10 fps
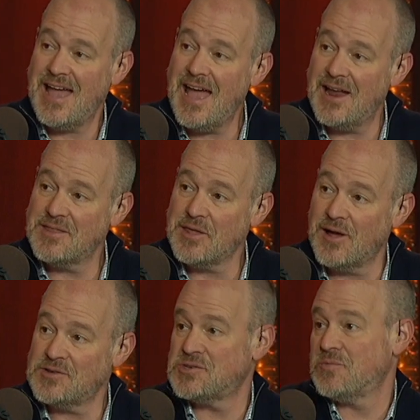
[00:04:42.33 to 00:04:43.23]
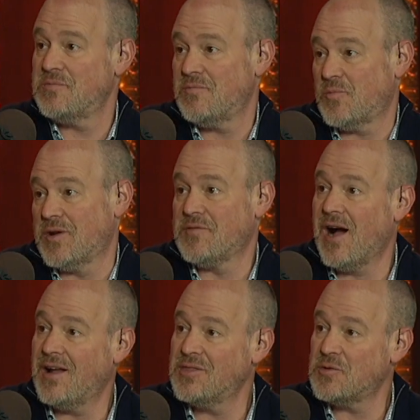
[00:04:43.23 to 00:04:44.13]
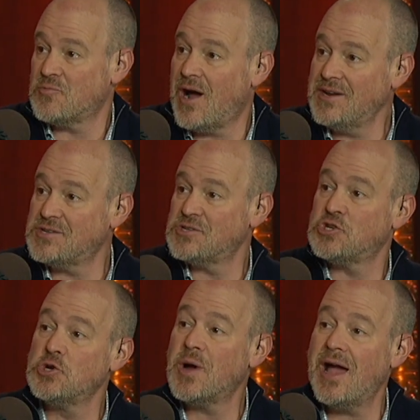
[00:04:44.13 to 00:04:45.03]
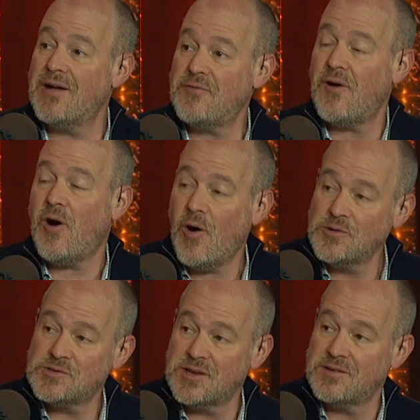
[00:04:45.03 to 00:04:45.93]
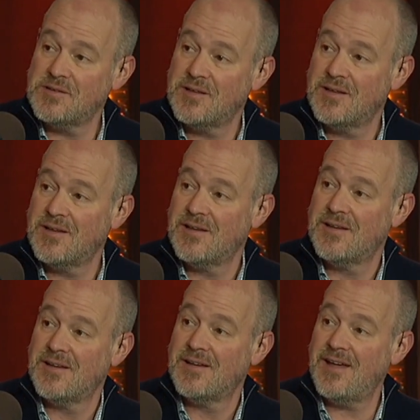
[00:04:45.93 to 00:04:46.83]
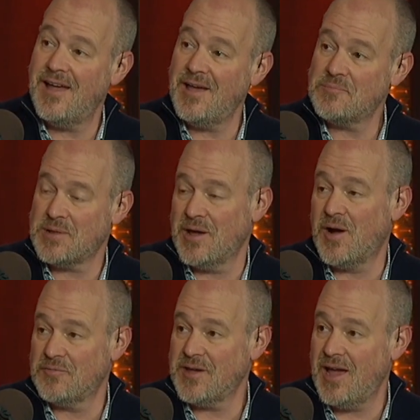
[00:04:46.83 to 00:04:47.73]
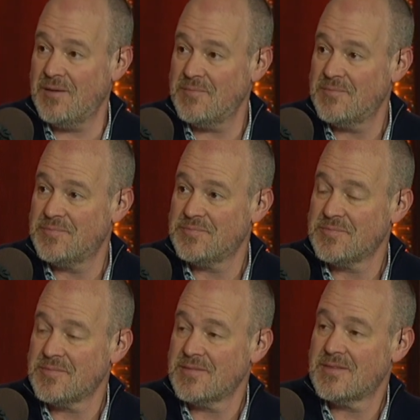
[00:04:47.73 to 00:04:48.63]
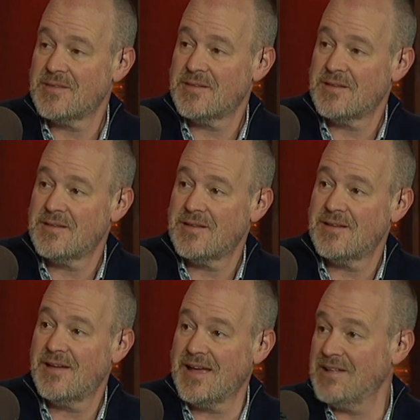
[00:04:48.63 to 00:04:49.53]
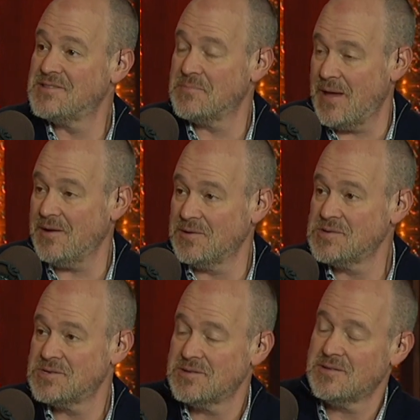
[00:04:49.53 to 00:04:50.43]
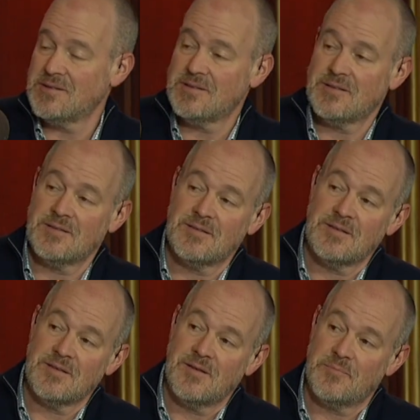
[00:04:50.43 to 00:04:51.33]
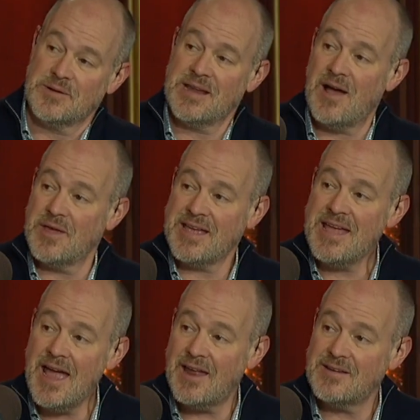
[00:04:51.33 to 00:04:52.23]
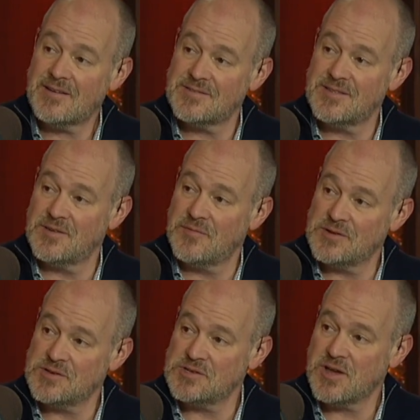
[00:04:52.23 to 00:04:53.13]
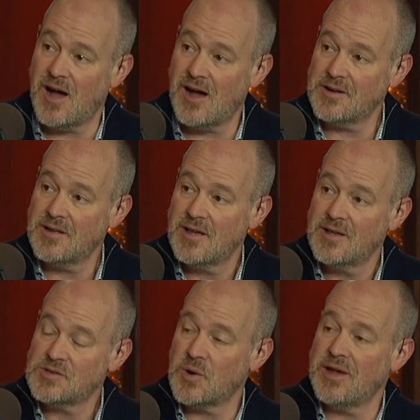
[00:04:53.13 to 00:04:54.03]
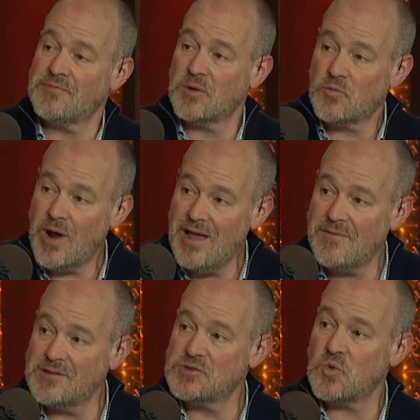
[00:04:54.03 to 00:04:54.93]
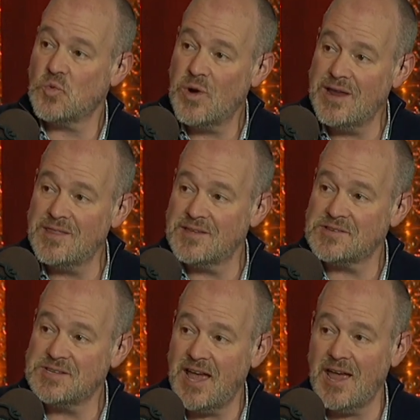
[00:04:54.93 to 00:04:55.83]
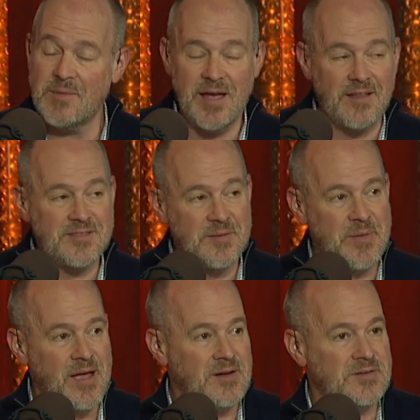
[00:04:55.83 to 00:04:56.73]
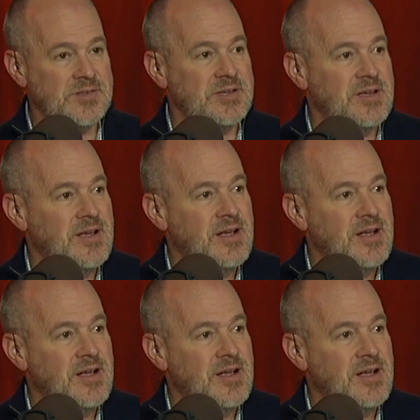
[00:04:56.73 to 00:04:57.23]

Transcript: and thus would have gotten the right to have hosted a playoff game against the Bengals. But now they can't because the division's gone. So if the Ravens win this game against the Bengals,